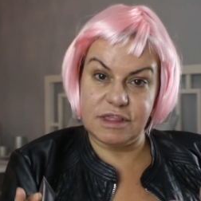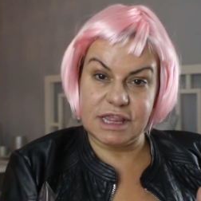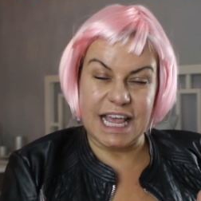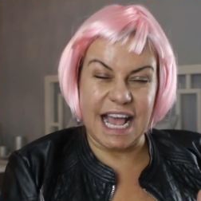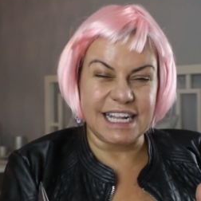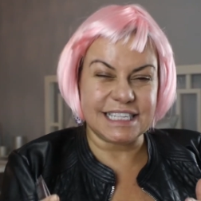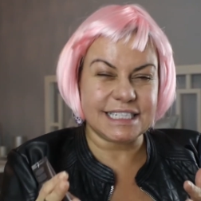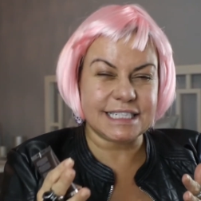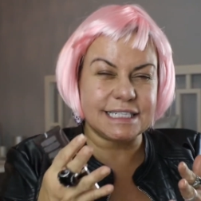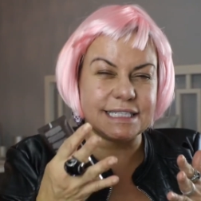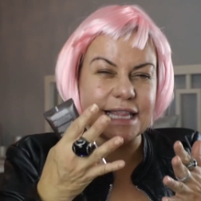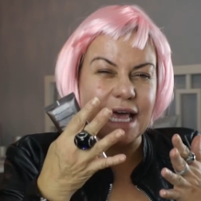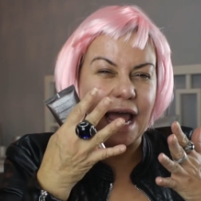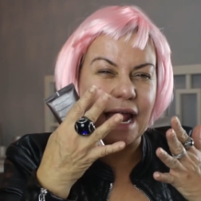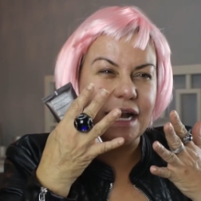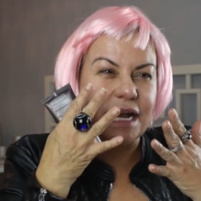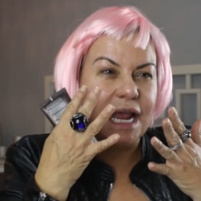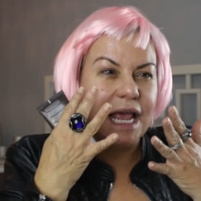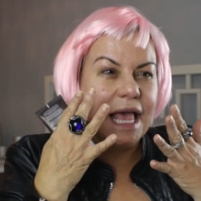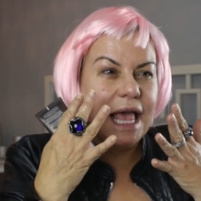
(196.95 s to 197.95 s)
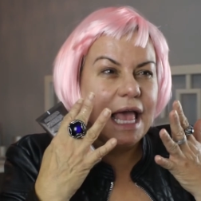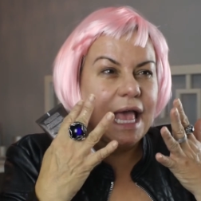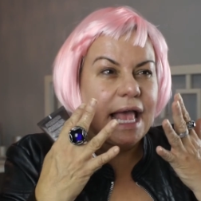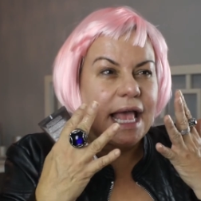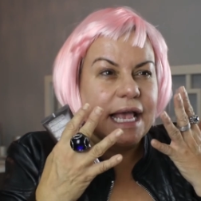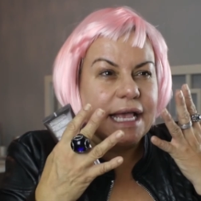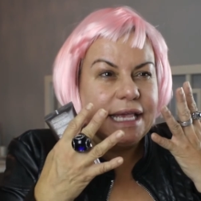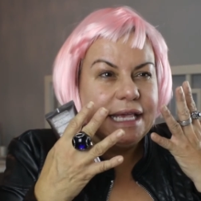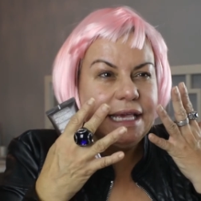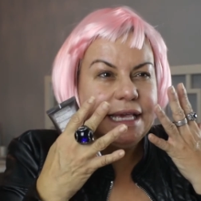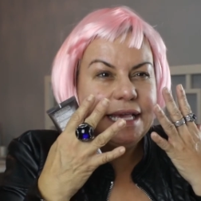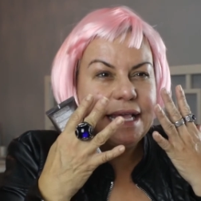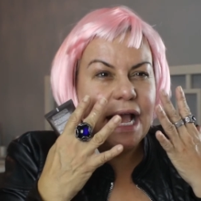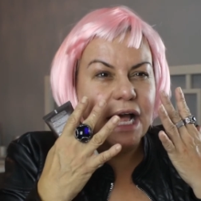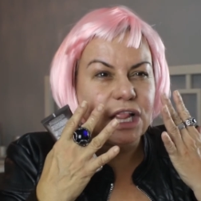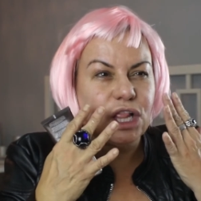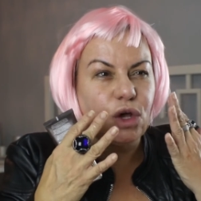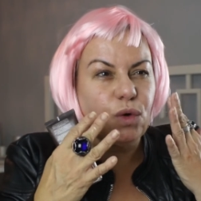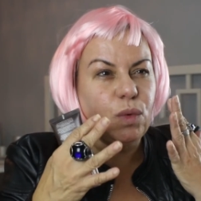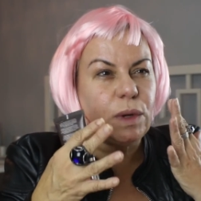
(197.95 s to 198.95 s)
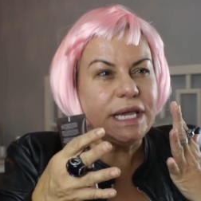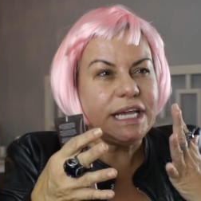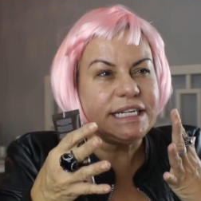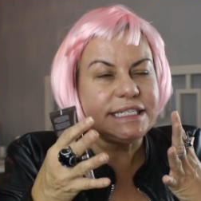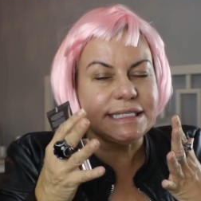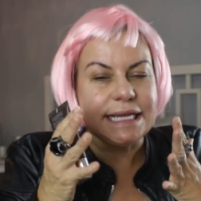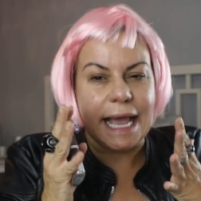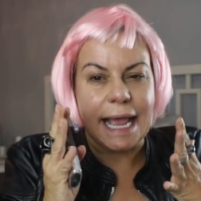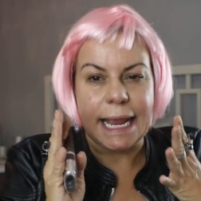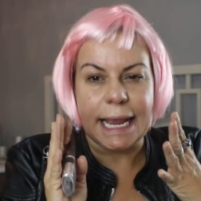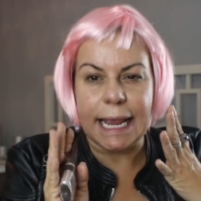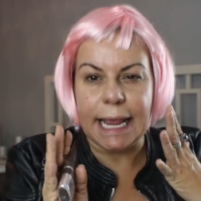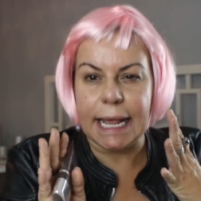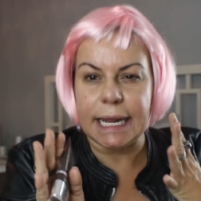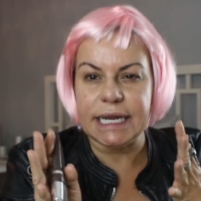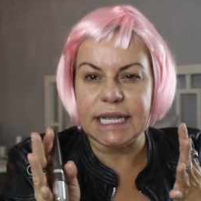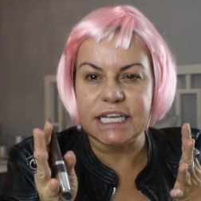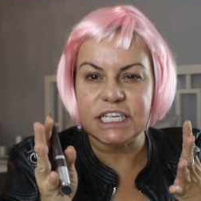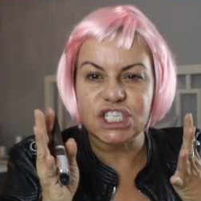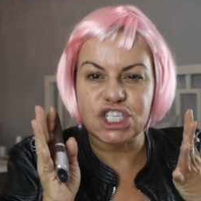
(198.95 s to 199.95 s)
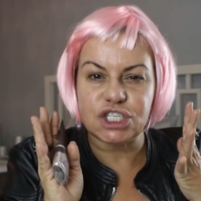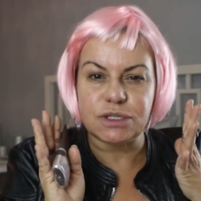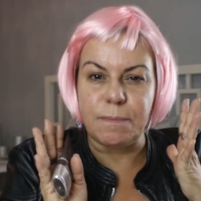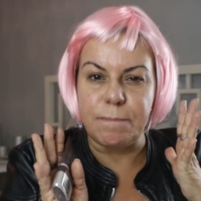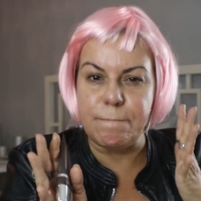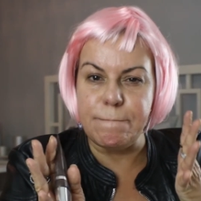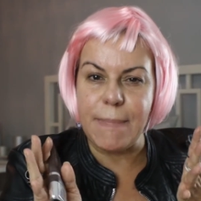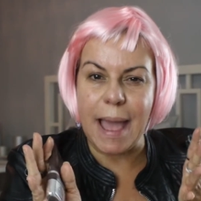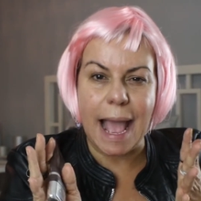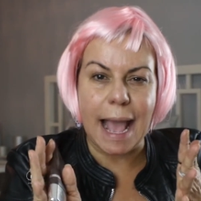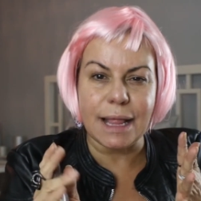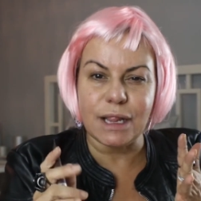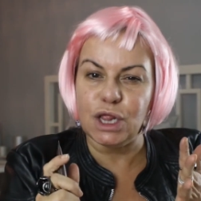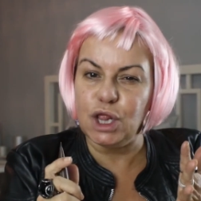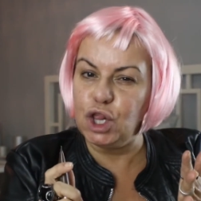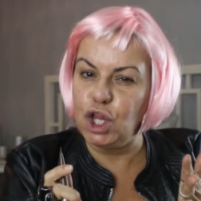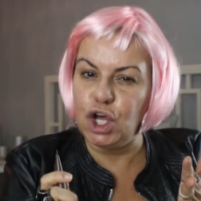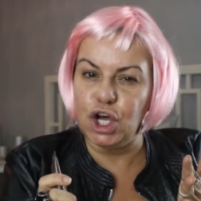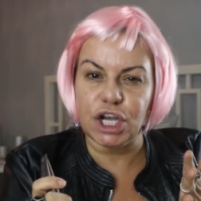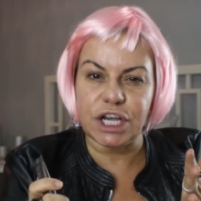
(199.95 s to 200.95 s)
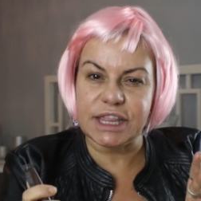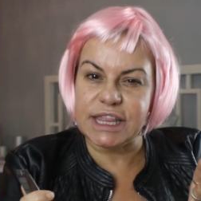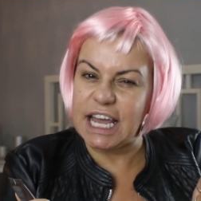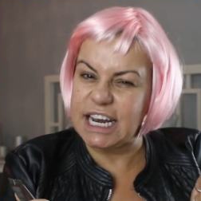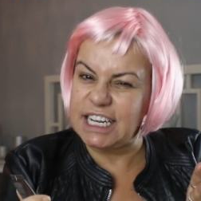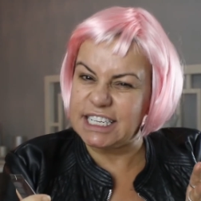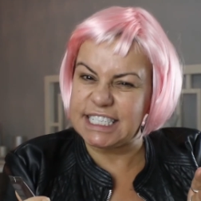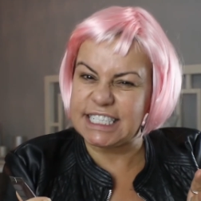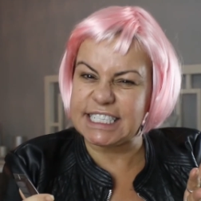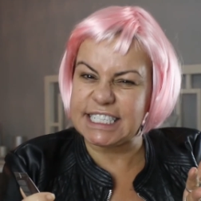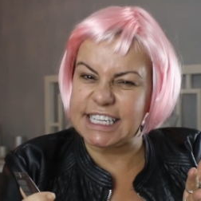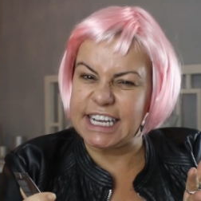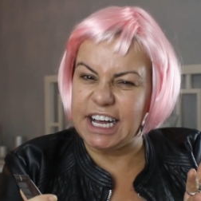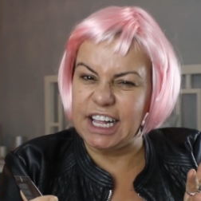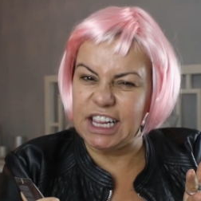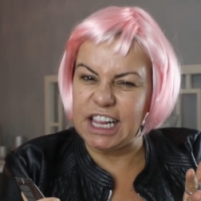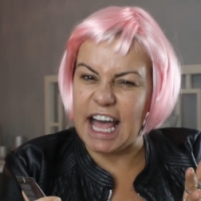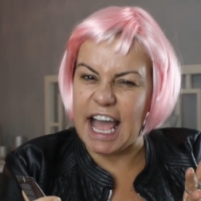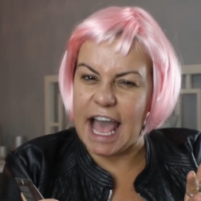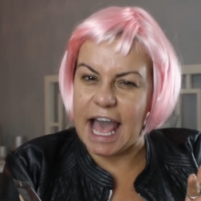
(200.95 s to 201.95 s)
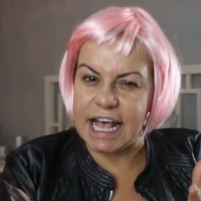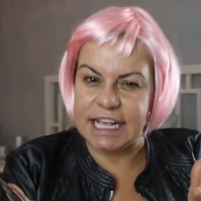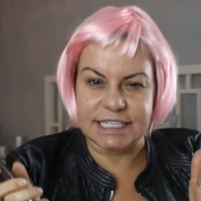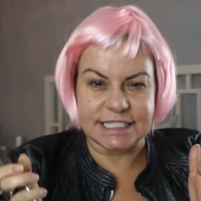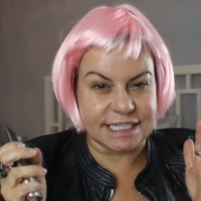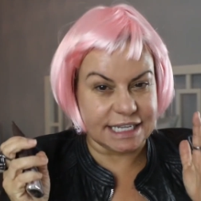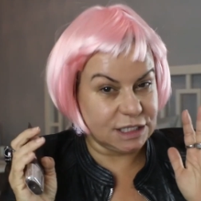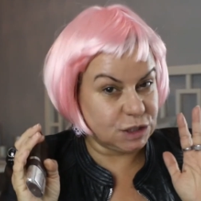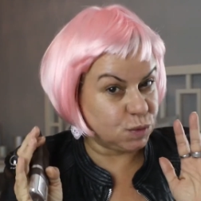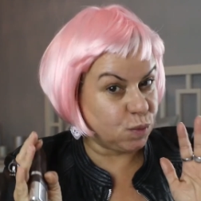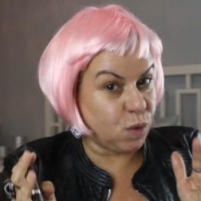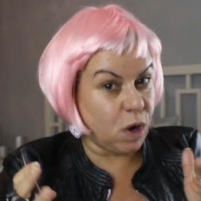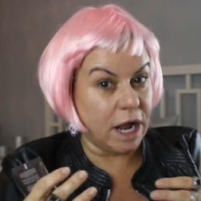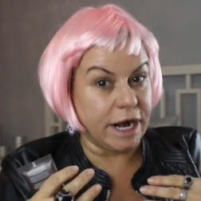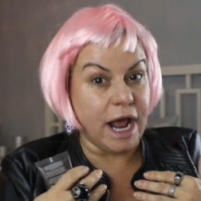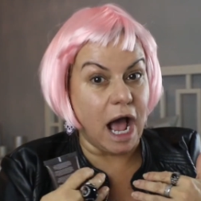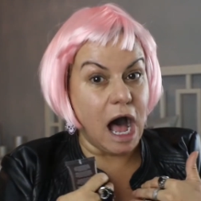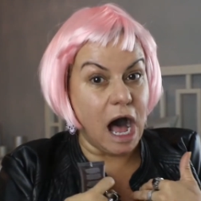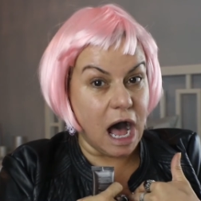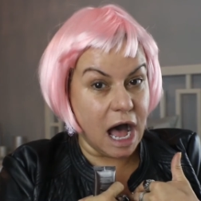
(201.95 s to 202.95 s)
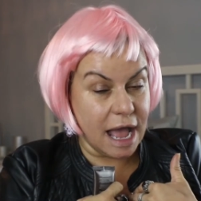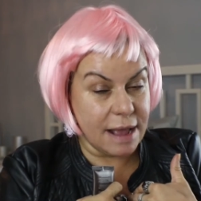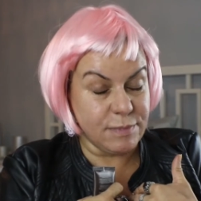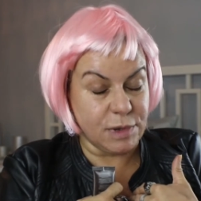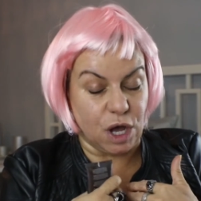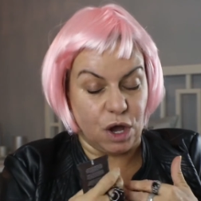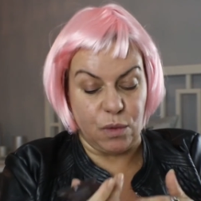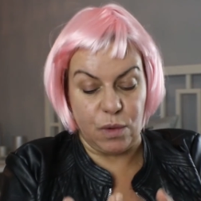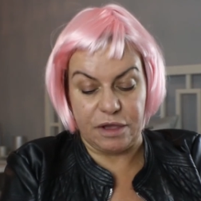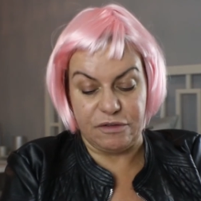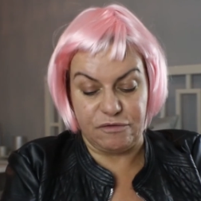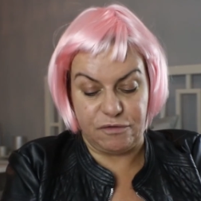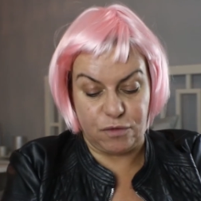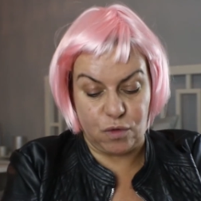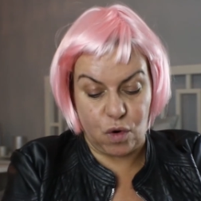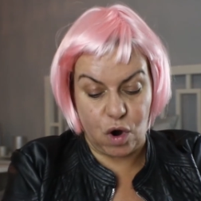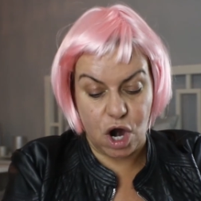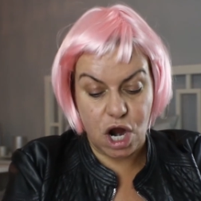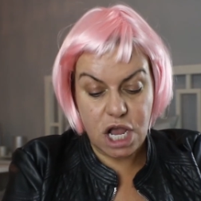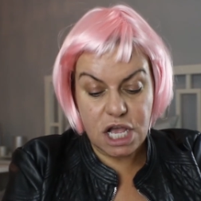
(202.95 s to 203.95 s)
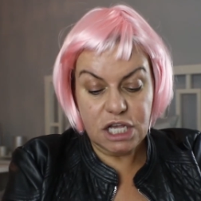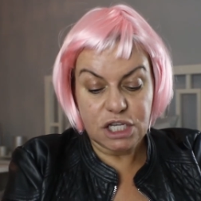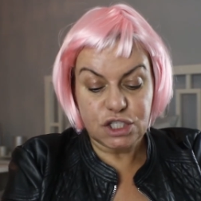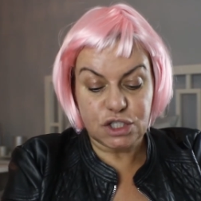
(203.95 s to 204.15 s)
That's that yellowy, tannish, matte look that a skull has is what I'm going for.